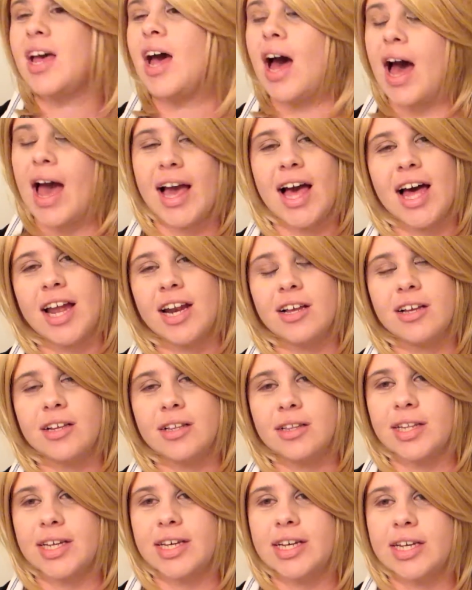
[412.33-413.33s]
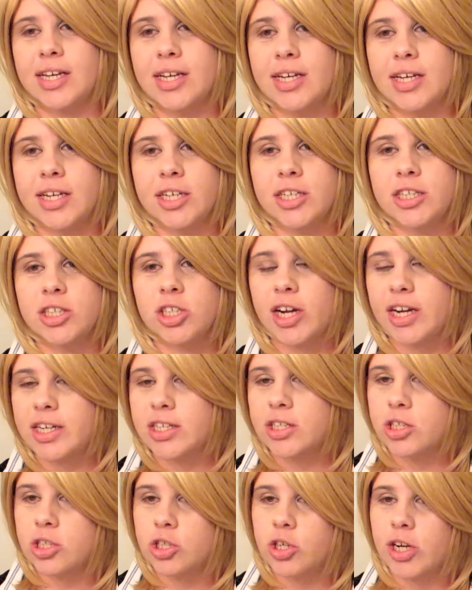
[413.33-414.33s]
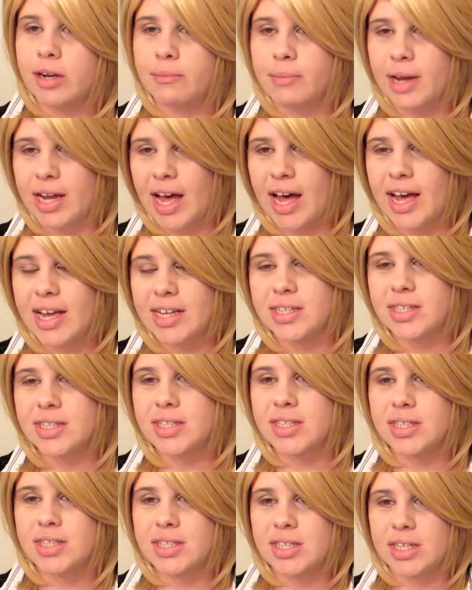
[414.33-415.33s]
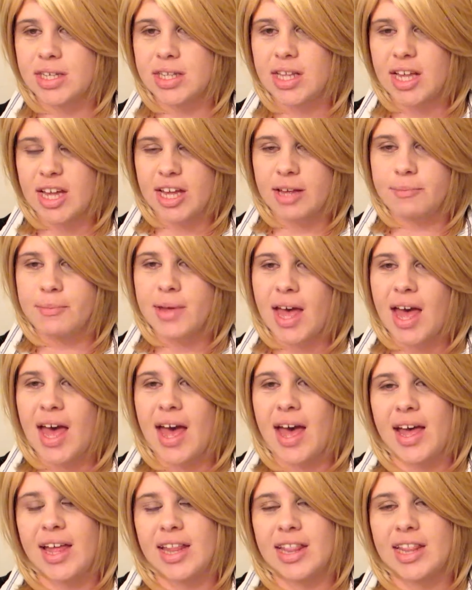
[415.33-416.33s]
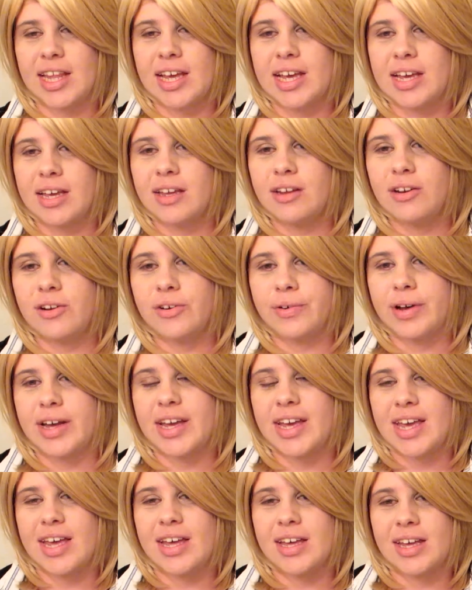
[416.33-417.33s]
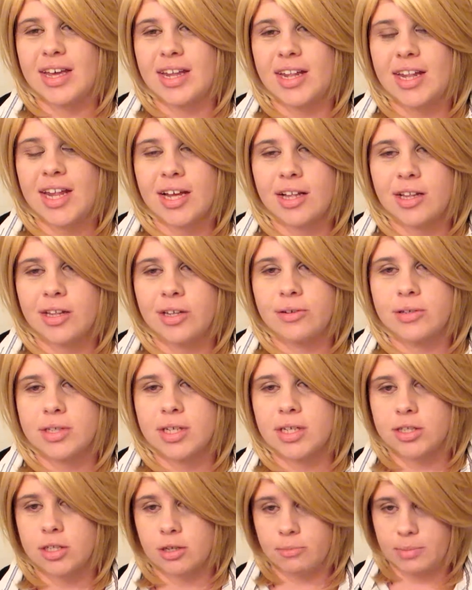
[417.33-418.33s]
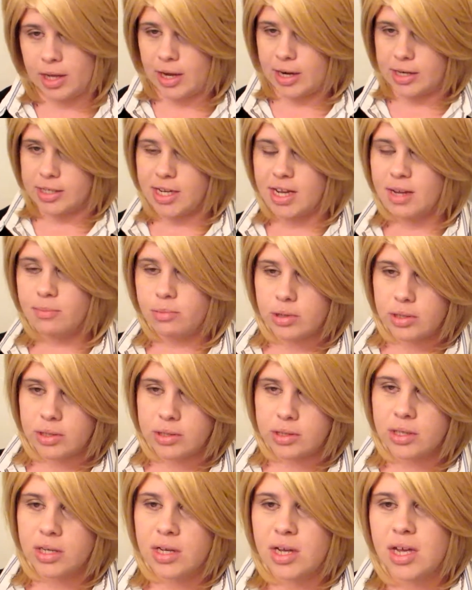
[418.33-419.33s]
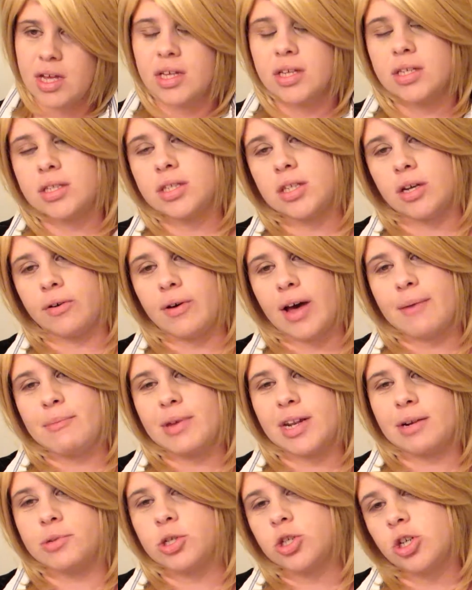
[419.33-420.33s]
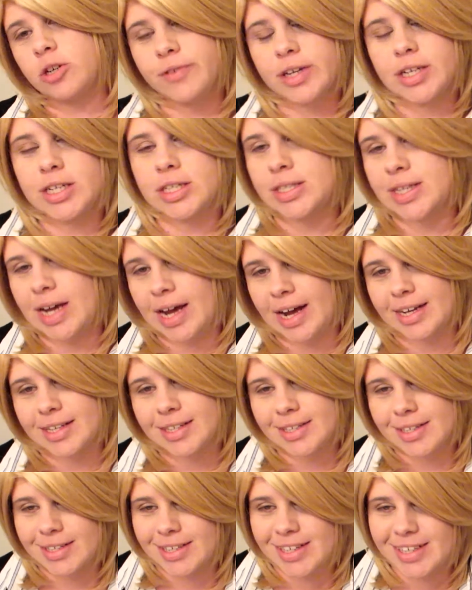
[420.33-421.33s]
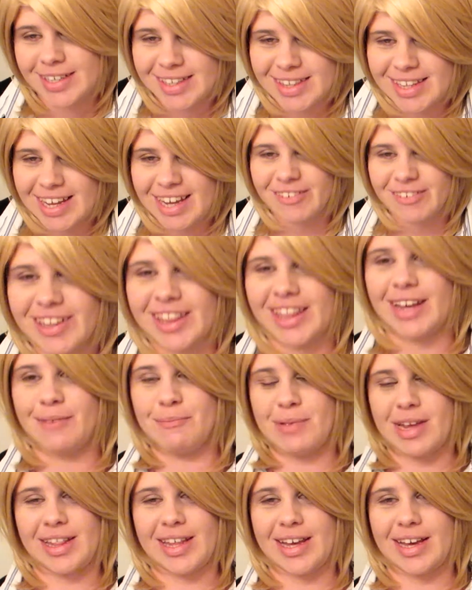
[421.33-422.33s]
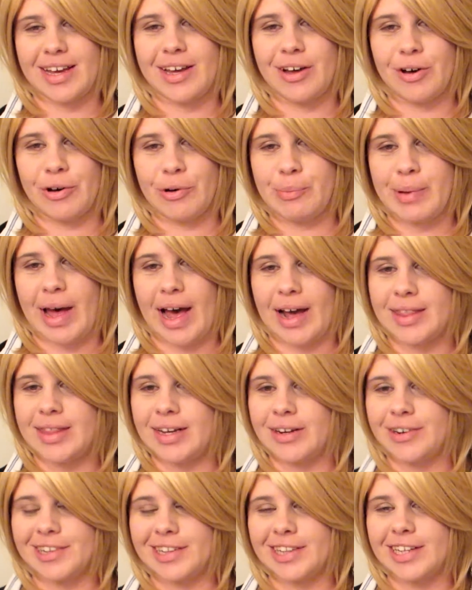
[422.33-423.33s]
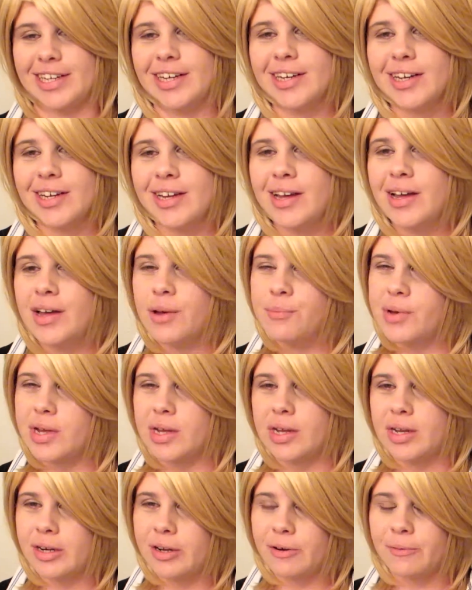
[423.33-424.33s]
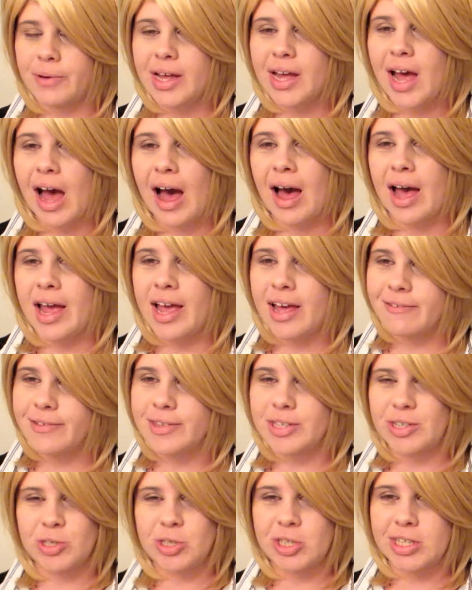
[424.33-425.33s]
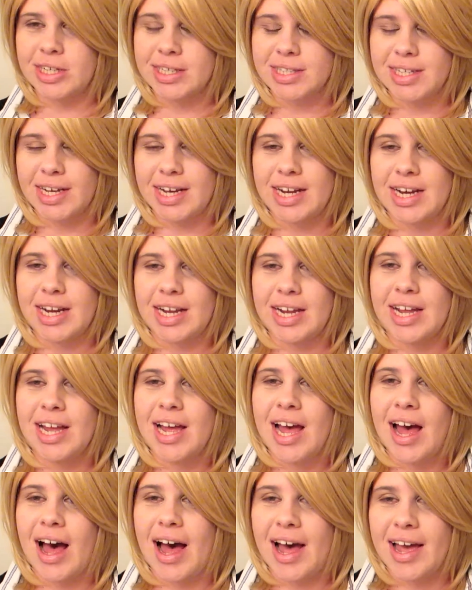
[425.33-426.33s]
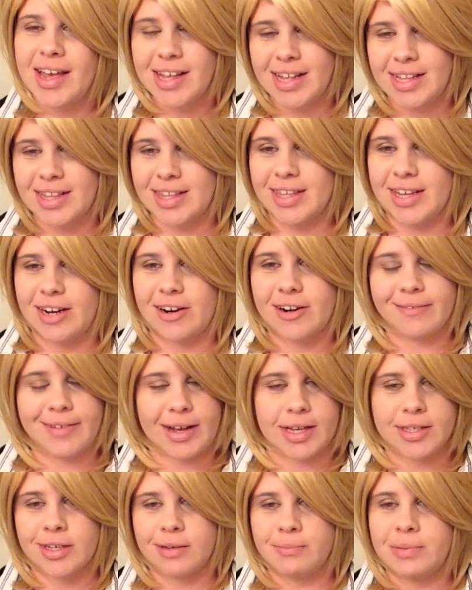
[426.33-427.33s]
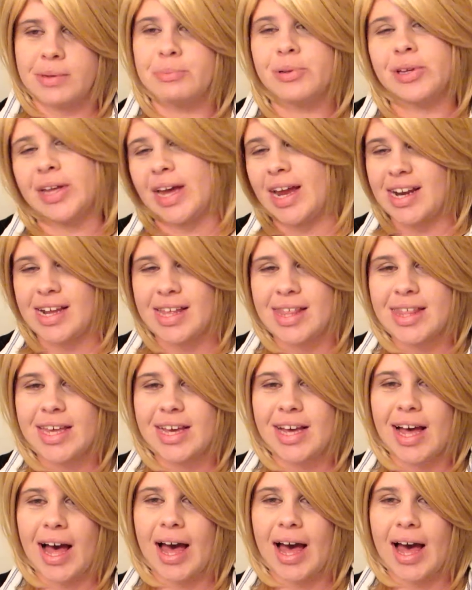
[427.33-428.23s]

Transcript: I gotta like try and strain my eyes to see them, and like, you know, I can't get that close because they're behind tables. So I mean, I'm sure if I just asked, they let me like go back there and look. But you know what? I have social anxiety. I get scared of asking people anything.